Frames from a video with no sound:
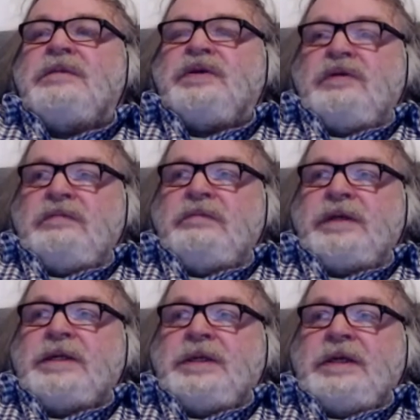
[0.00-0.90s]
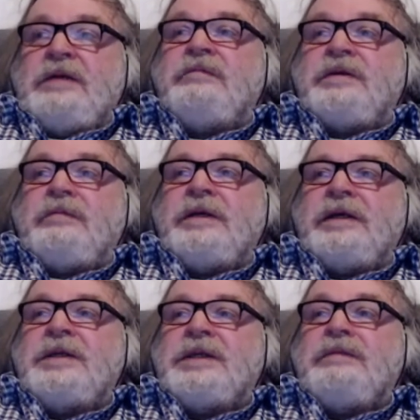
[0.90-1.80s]
I'm doing my best here, but I
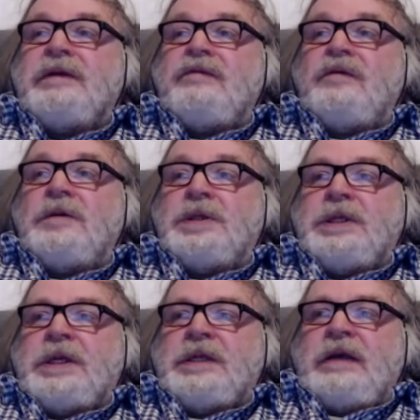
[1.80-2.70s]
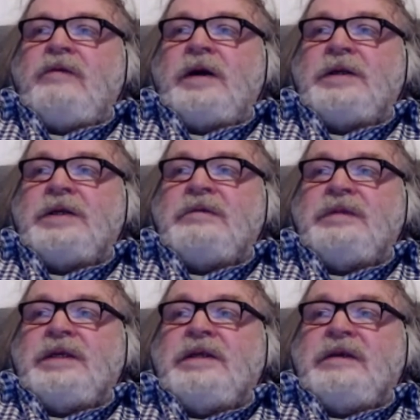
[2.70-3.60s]
might get something wrong. She says that right at
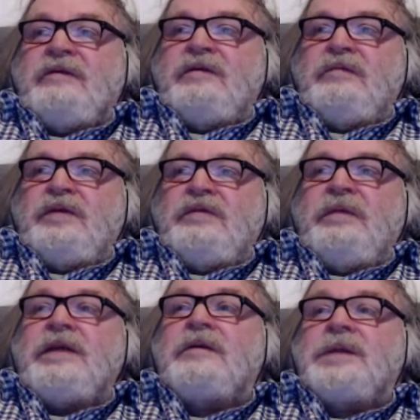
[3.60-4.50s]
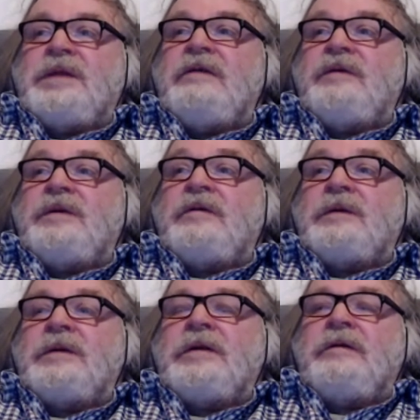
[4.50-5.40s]
the beginning of the monumental Secret
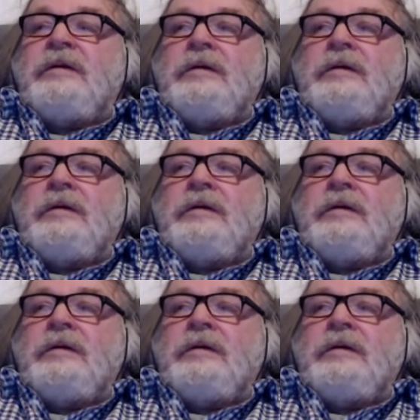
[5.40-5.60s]
Doctrine.